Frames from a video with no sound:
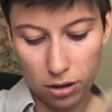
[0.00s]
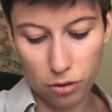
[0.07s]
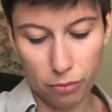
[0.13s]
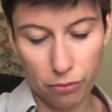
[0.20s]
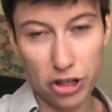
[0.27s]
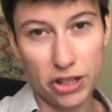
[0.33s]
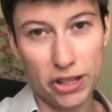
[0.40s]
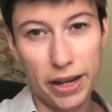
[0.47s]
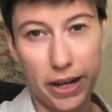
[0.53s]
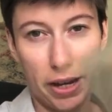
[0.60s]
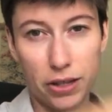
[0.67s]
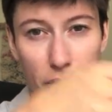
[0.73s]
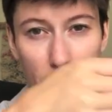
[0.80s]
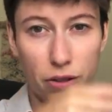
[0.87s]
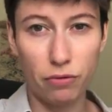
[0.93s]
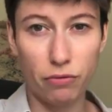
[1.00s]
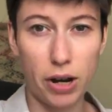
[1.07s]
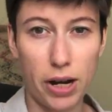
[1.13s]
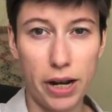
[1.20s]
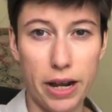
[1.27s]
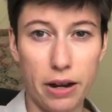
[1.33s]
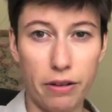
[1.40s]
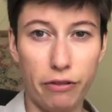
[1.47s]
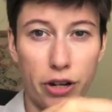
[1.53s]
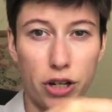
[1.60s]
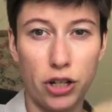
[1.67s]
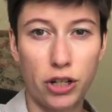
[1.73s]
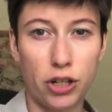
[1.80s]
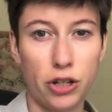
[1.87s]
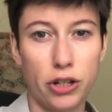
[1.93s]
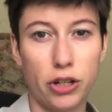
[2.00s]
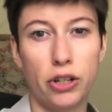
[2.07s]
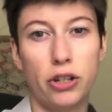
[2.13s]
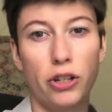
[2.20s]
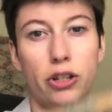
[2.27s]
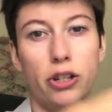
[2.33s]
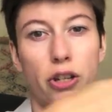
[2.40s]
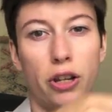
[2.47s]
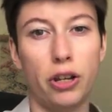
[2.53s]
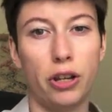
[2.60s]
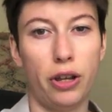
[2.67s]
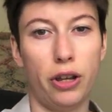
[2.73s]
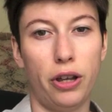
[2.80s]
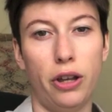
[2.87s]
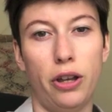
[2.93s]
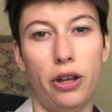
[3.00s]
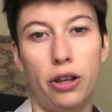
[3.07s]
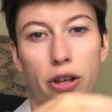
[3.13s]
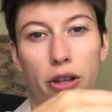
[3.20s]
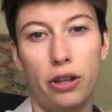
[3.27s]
Obviously it's really inefficient to